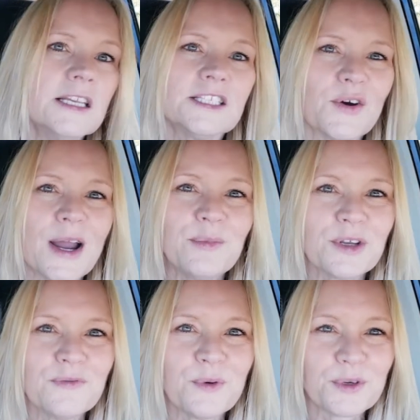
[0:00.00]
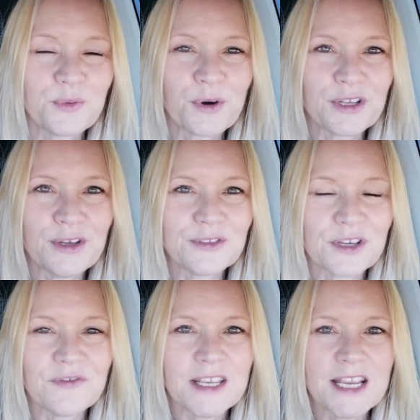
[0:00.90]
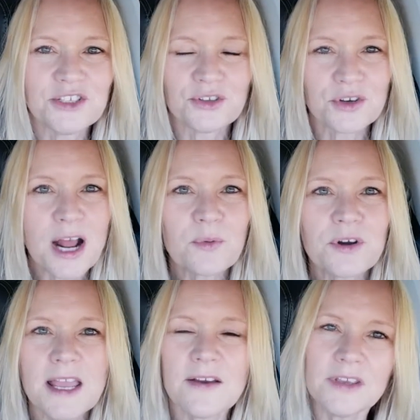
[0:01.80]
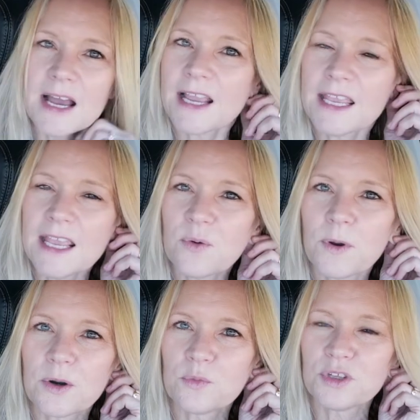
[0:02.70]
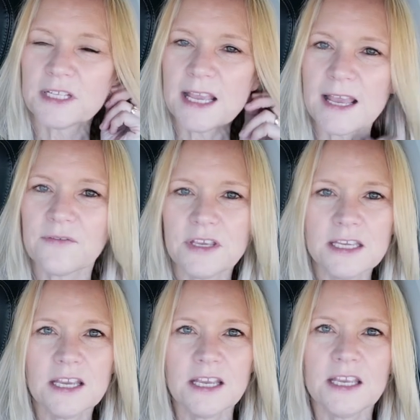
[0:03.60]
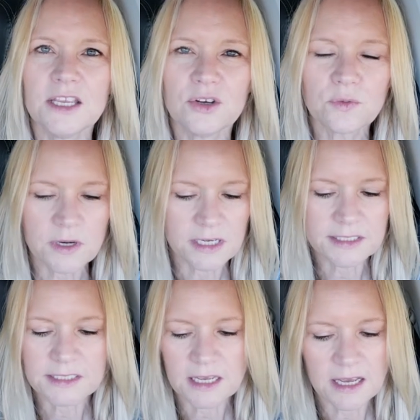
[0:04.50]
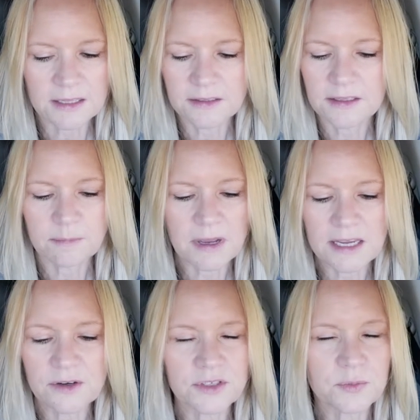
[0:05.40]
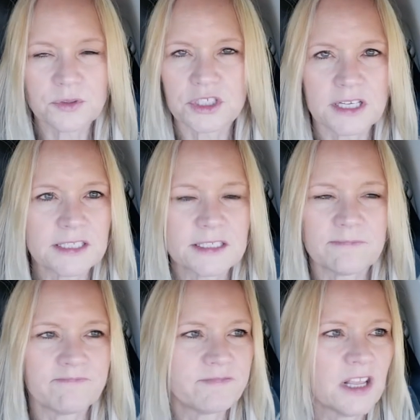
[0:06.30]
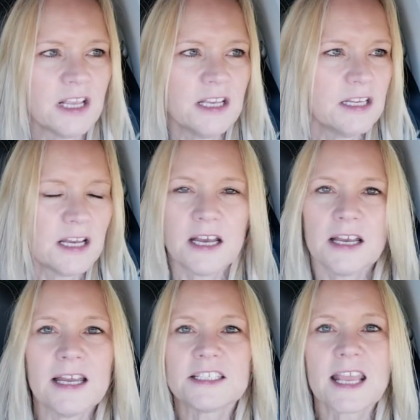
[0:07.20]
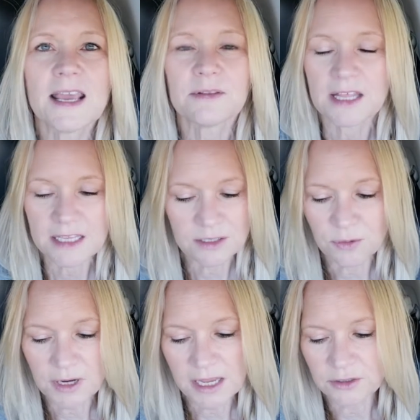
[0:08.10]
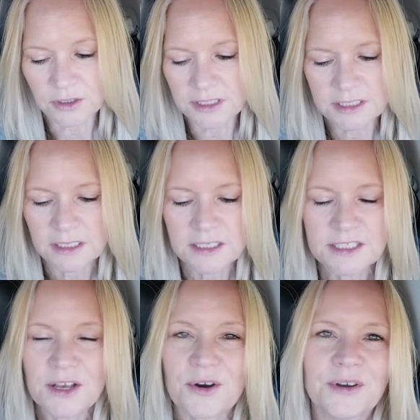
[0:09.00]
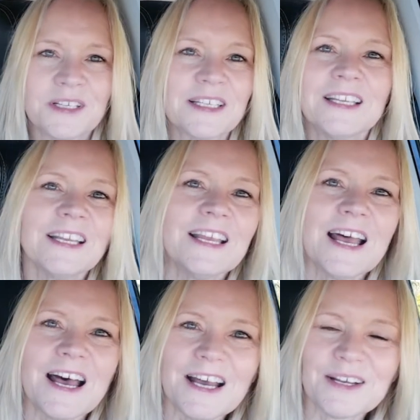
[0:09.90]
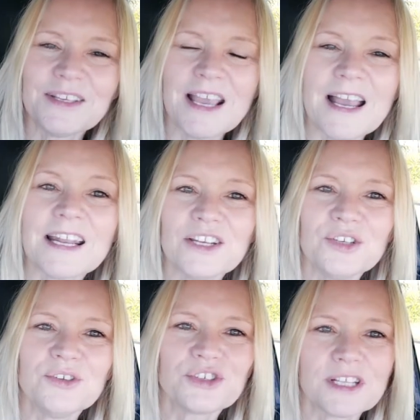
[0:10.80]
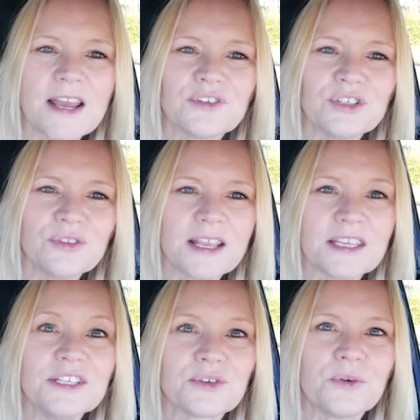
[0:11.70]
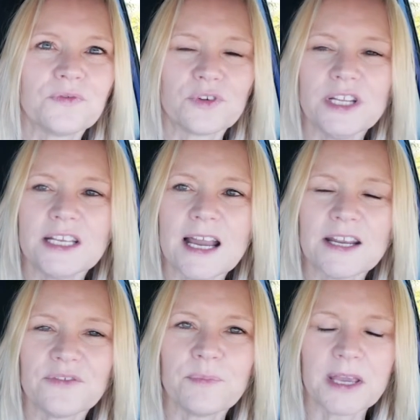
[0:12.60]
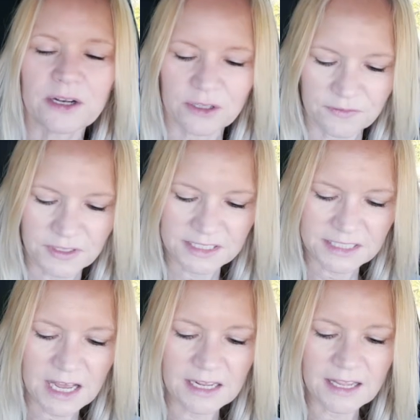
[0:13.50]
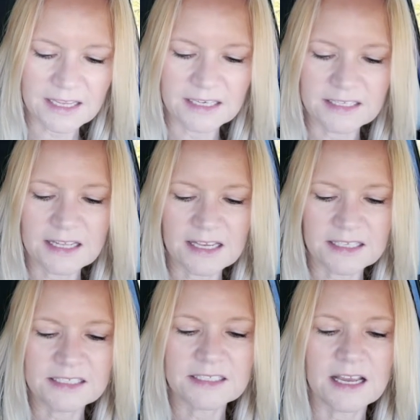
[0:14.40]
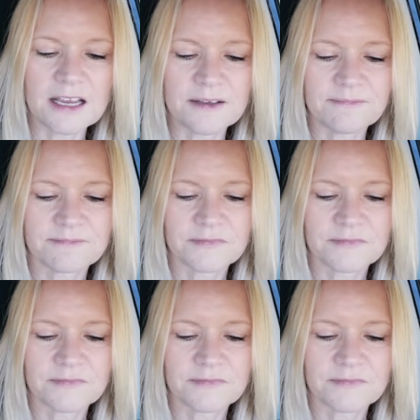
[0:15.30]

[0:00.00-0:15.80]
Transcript: So I'm looking forward to wearing those on vacation. They're not real heavy. I can't wear really heavy earrings. Uh, my ears will just, I just can't, they don't handle it. So uh, yeah, and I do usually have to do like a nickel-free kind of metal if it's not like, an, like a uh,